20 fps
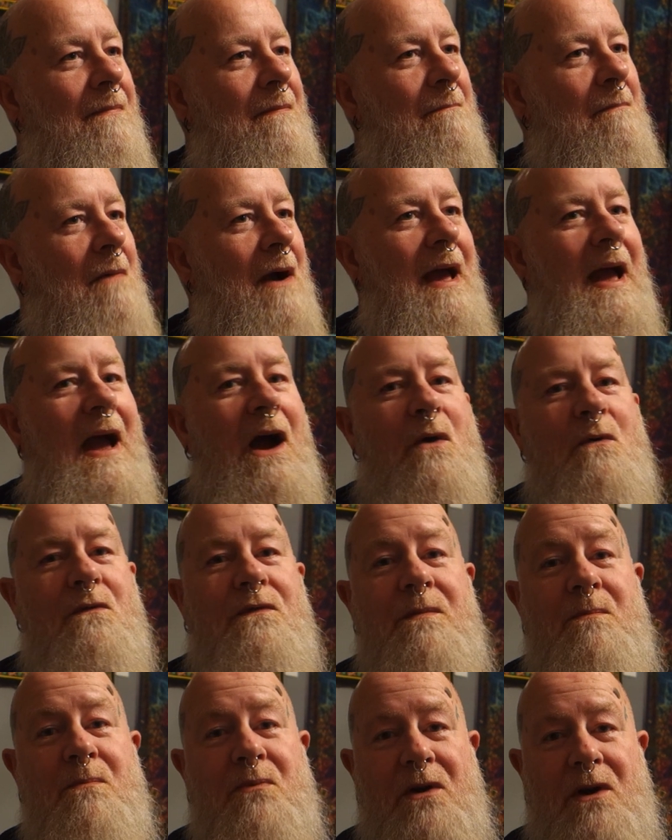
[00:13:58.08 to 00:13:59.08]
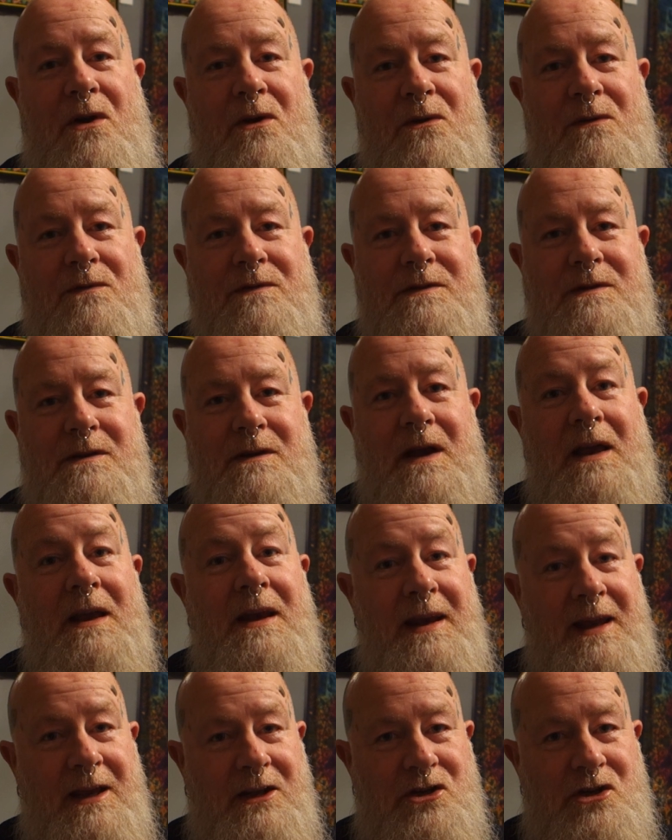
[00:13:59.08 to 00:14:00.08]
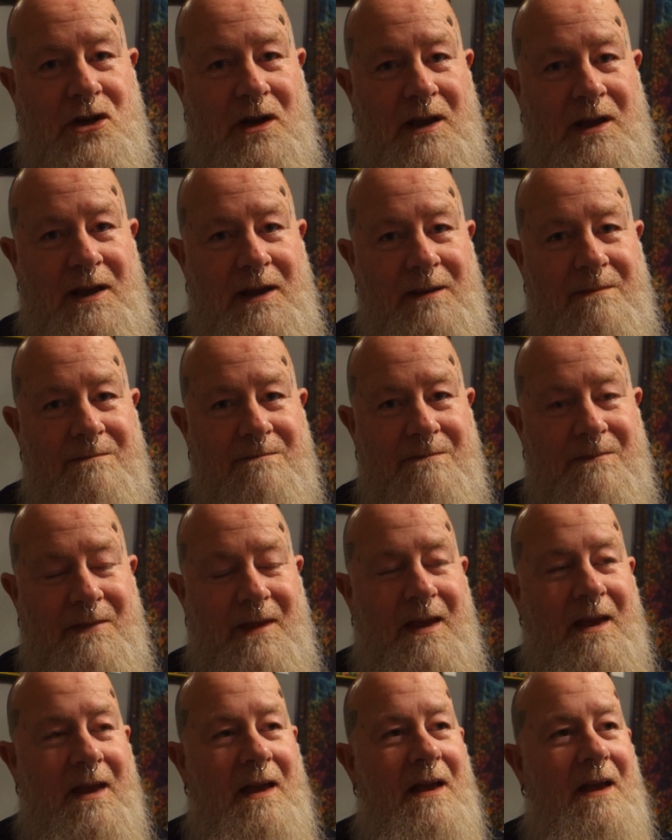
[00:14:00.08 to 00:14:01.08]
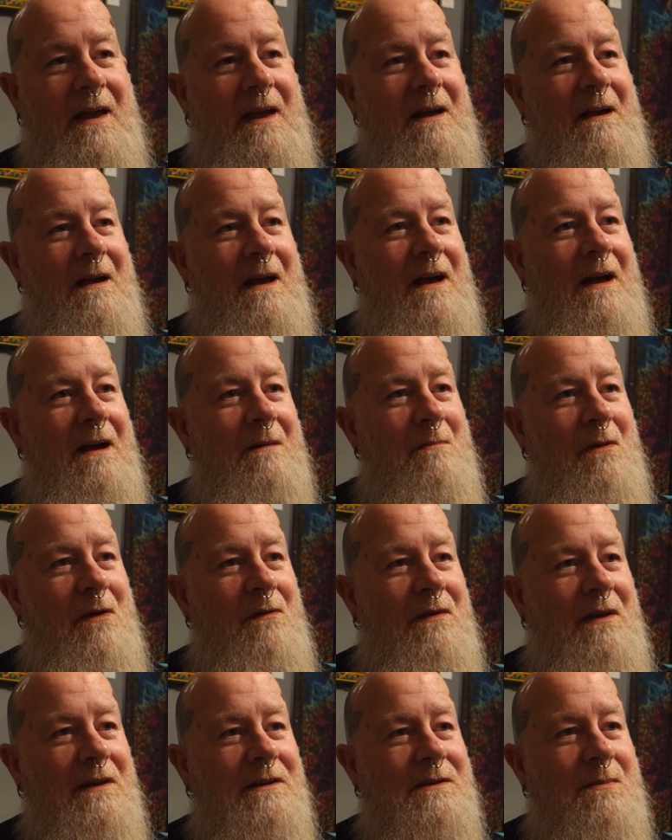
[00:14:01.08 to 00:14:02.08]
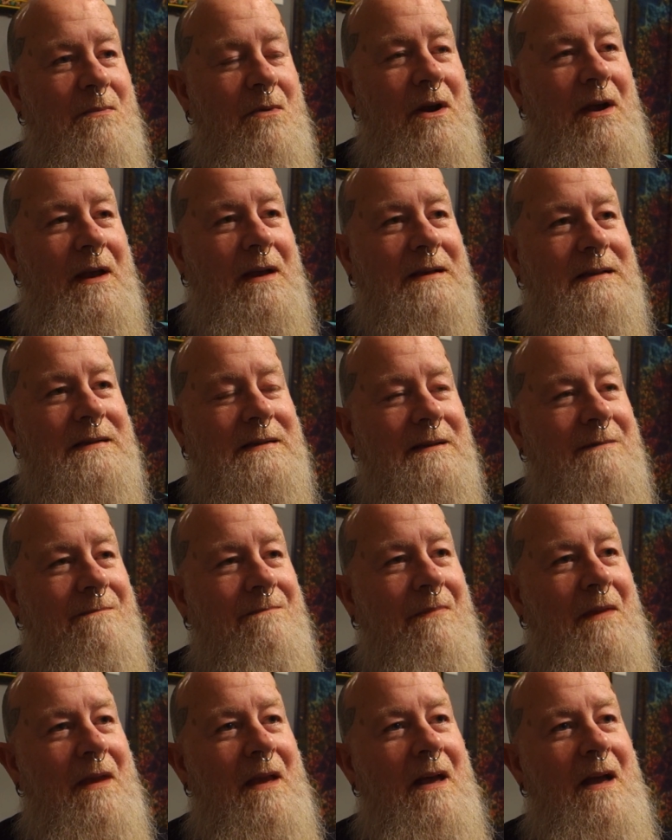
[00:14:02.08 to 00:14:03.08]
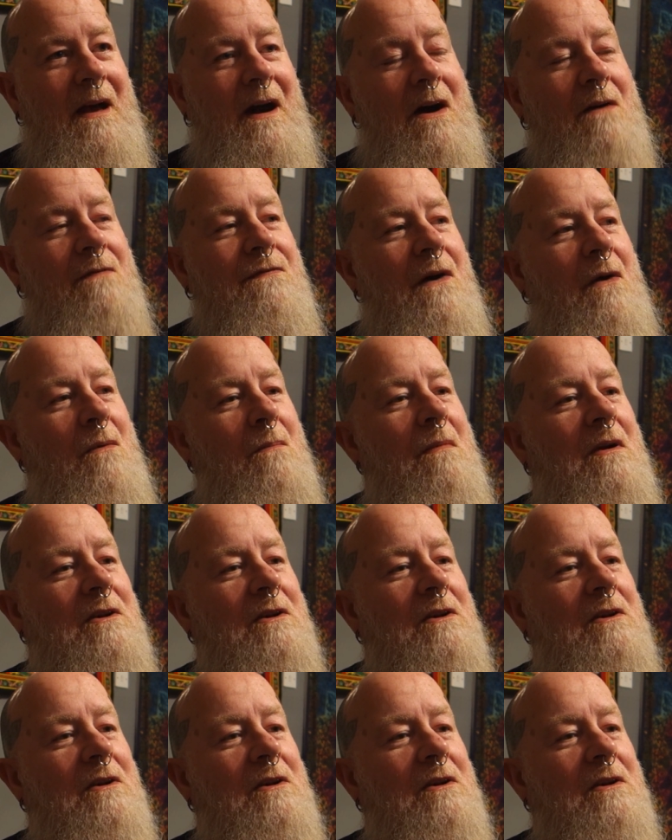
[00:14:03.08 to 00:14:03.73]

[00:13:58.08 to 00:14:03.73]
my health improved initially, moving into bricks. I felt